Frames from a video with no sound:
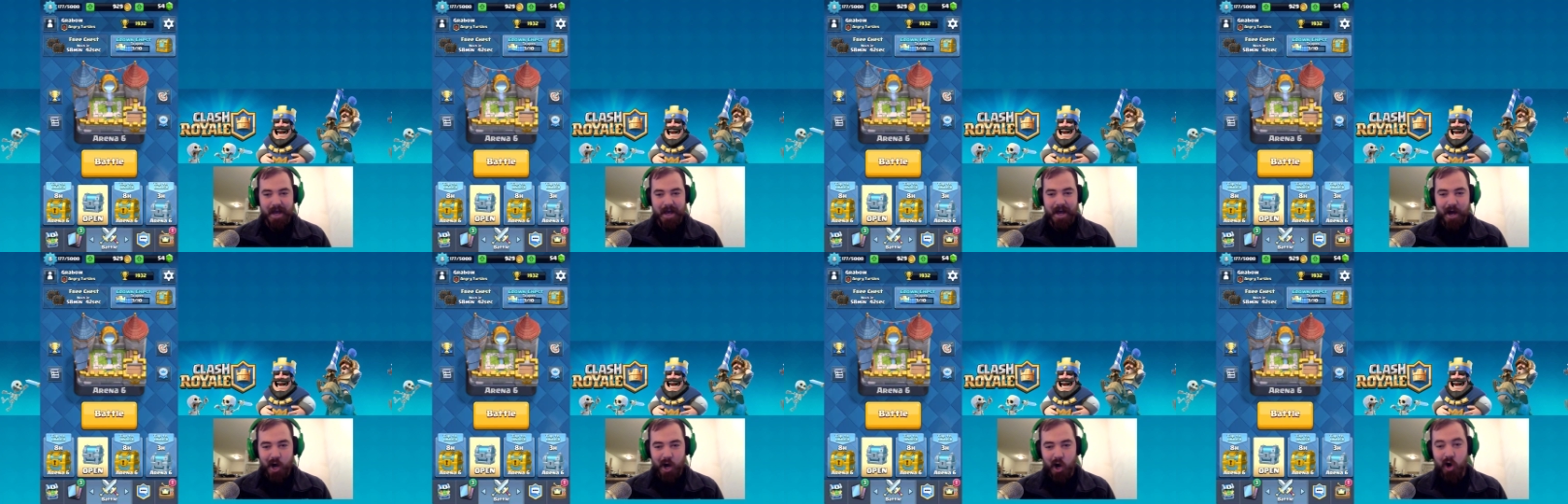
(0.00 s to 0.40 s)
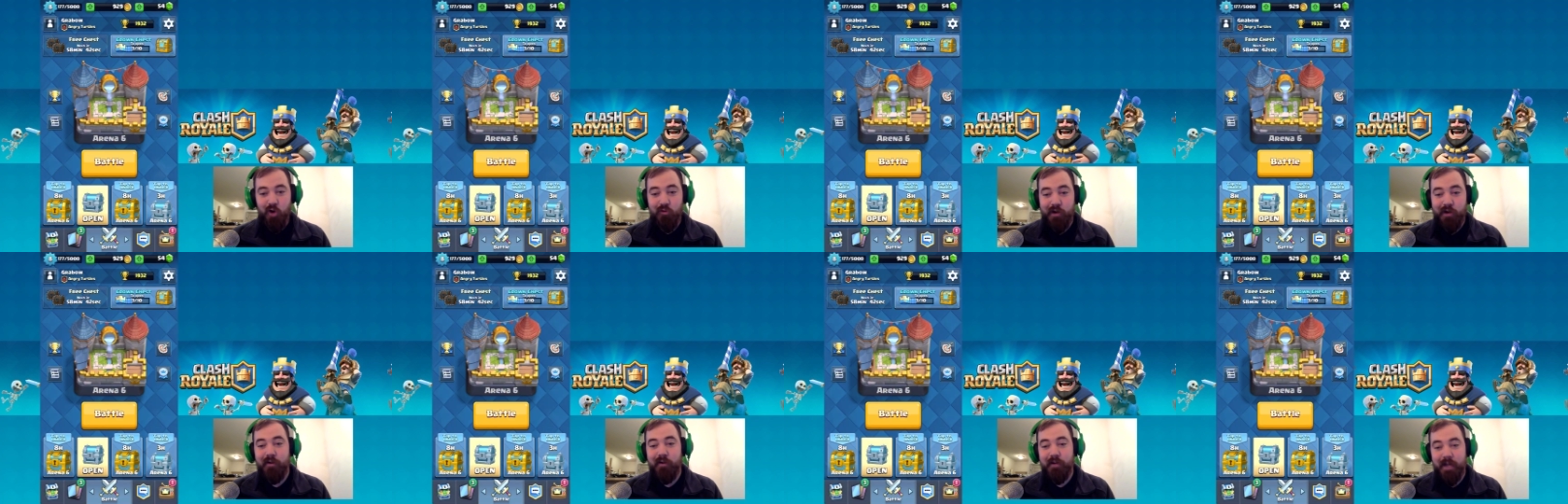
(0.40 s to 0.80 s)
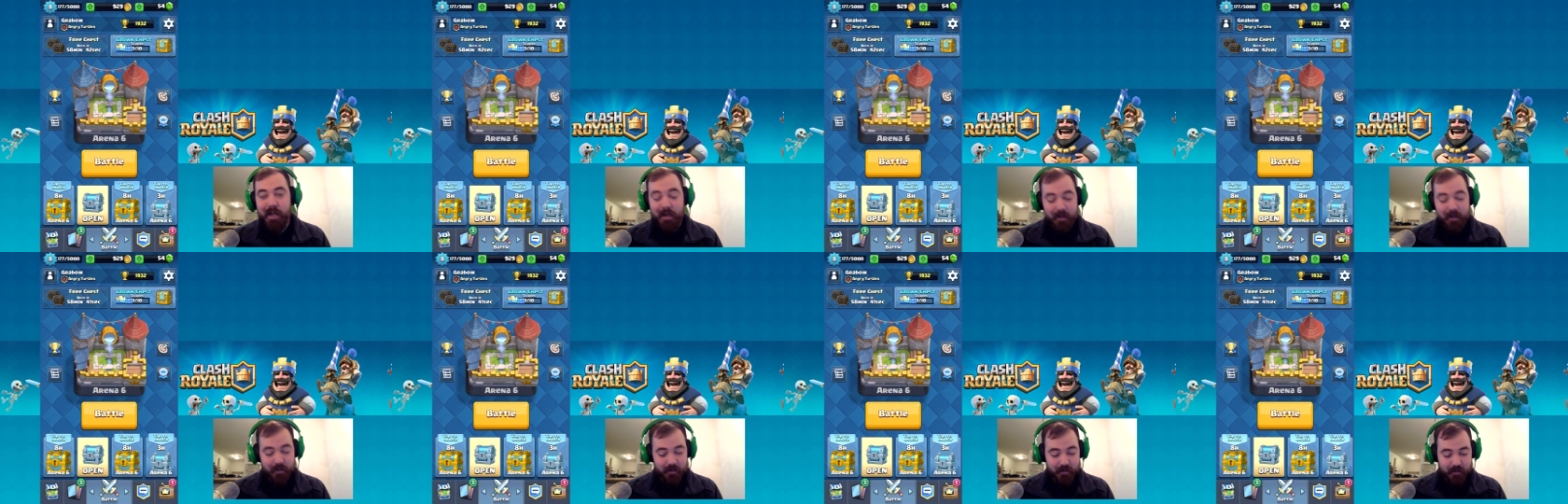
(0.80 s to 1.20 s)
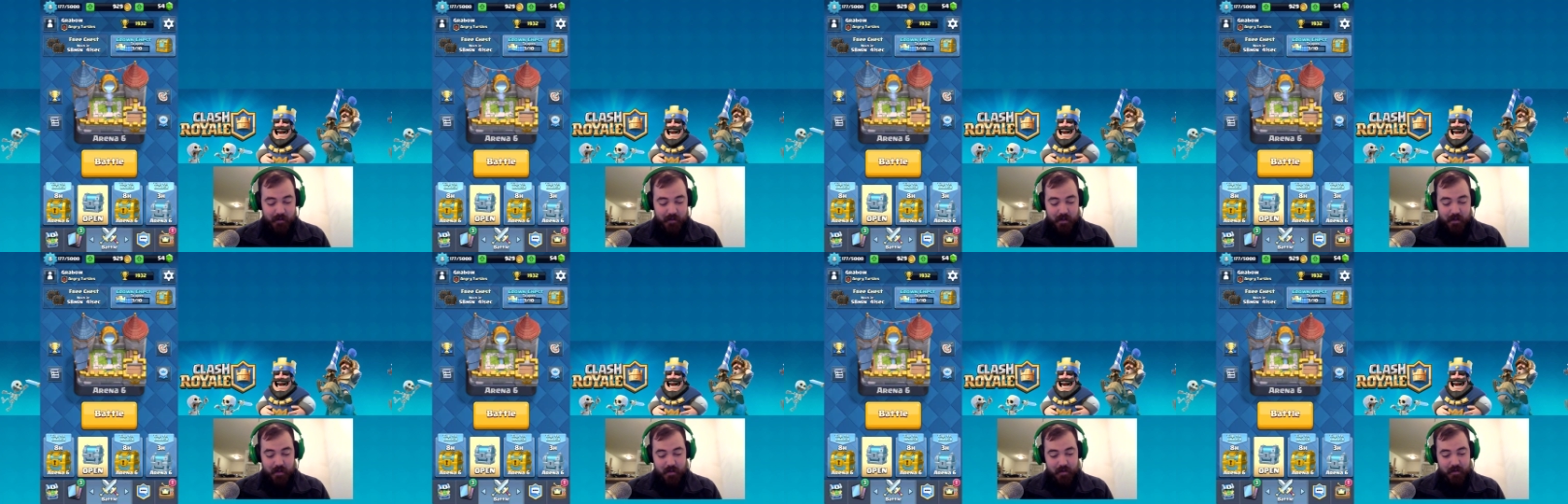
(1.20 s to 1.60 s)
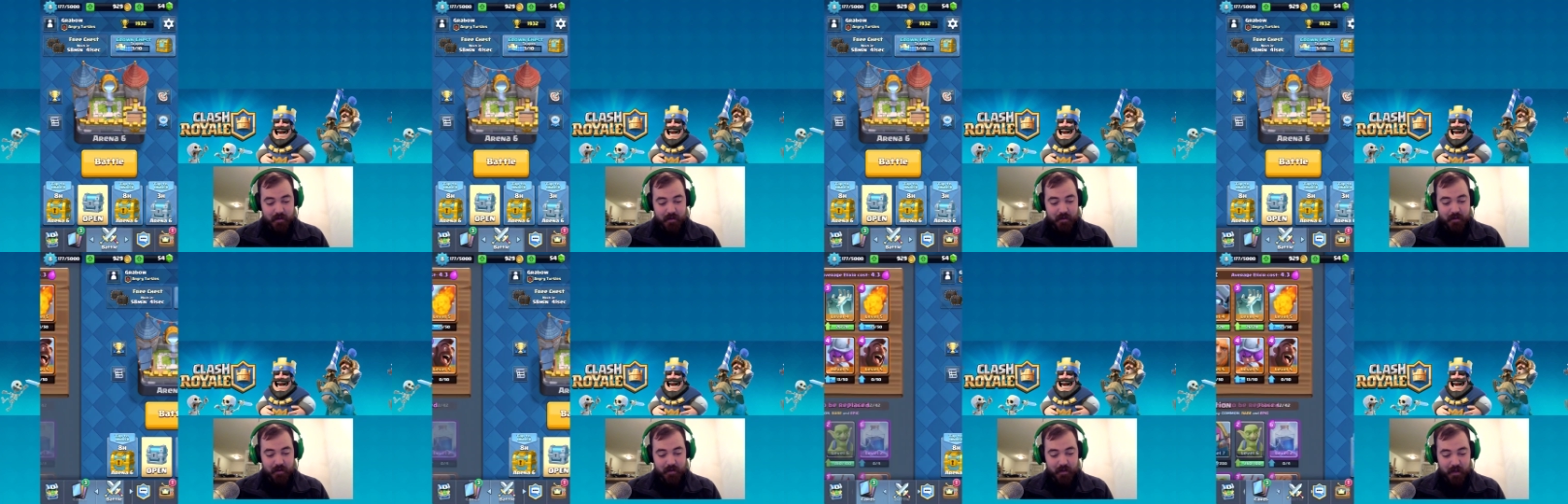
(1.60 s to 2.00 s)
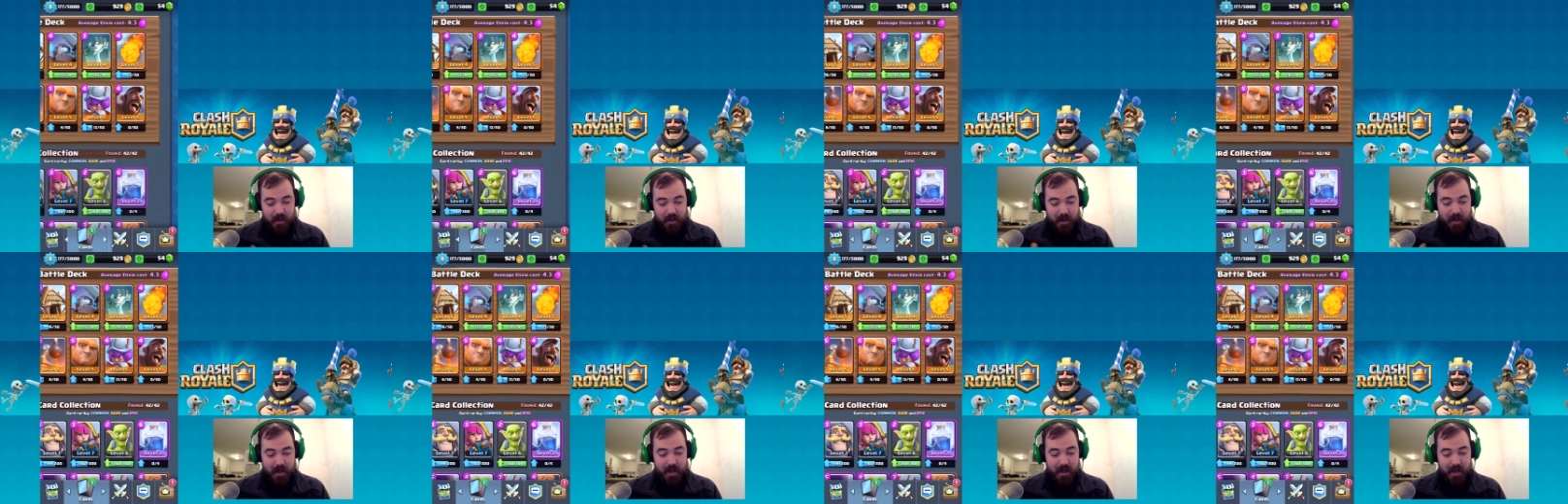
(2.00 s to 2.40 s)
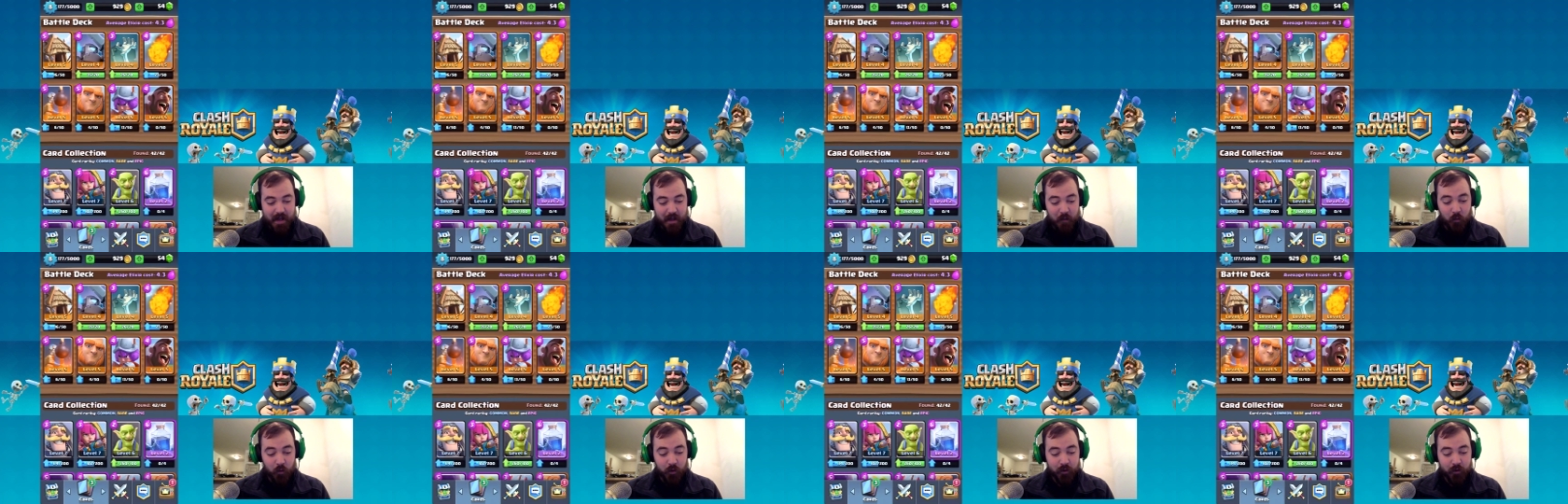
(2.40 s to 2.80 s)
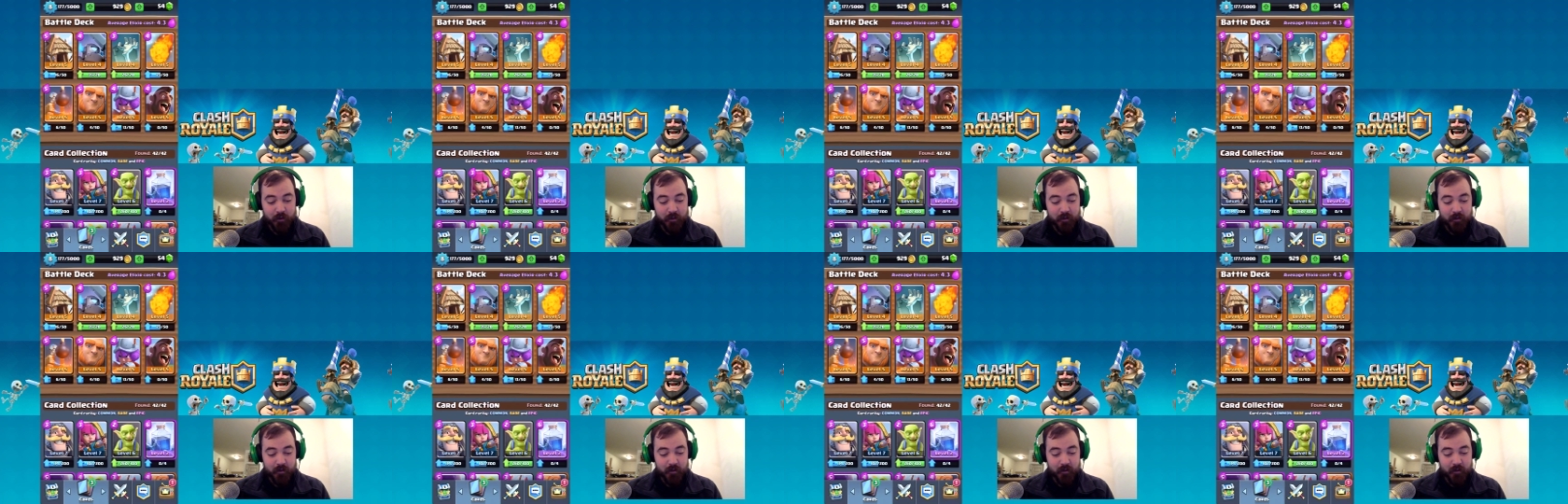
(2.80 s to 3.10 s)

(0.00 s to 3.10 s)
all rare deck, it worked.